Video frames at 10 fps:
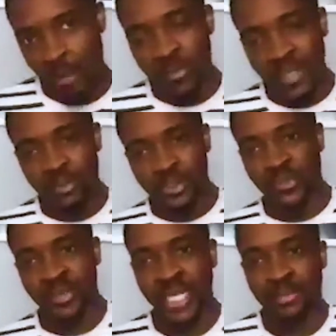I want
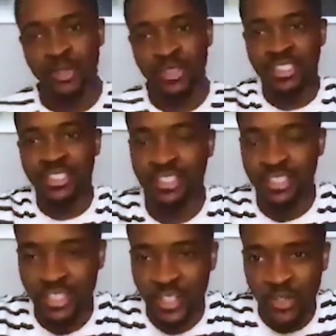people to be able
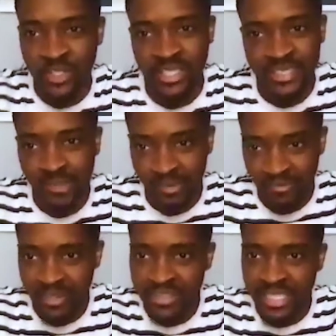to know that there's
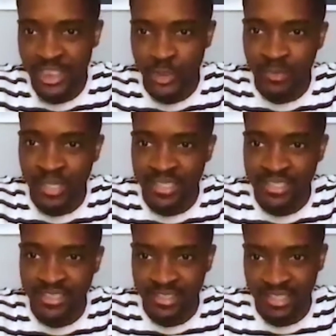something foundational
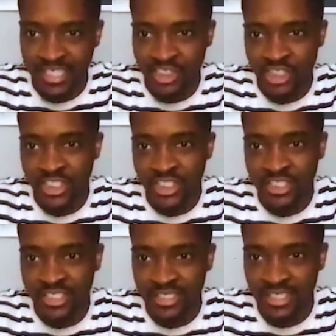about this, and that's
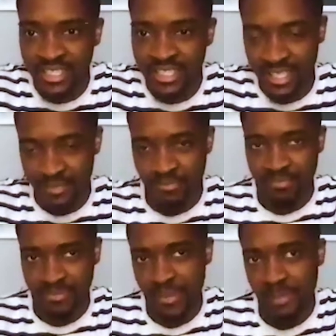Jesus,
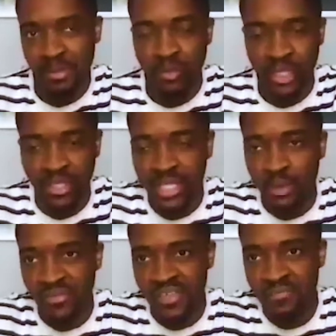and make people want to
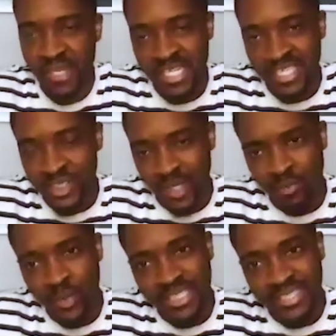connect with him.
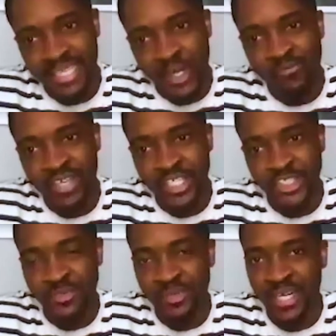So I've always had that
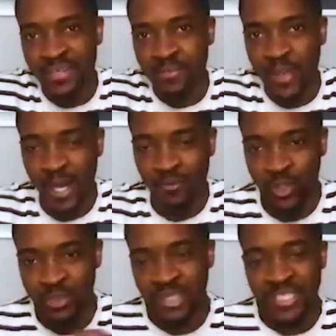conviction, but
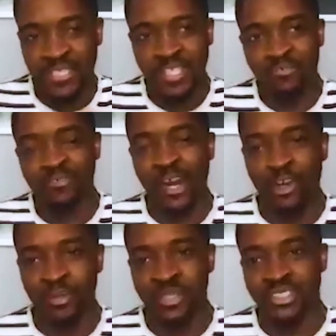I've always been in
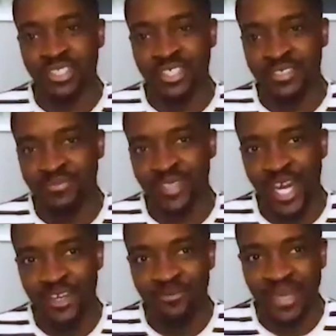environments that
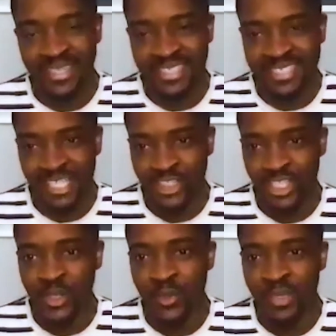kind of make that
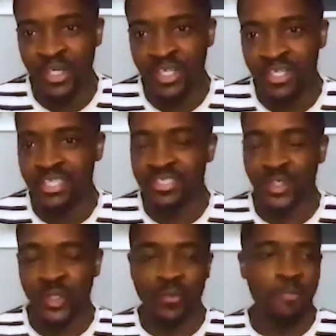tension a little bit harder.
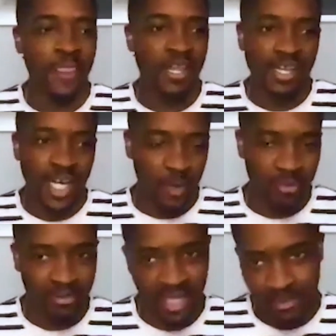So
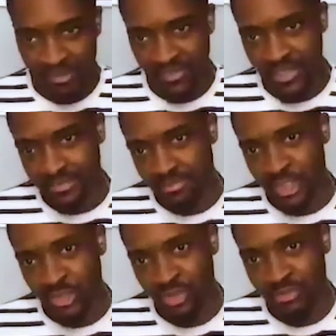I remember like my first
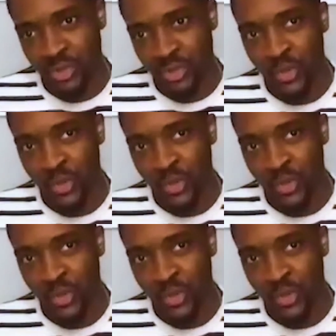mainstream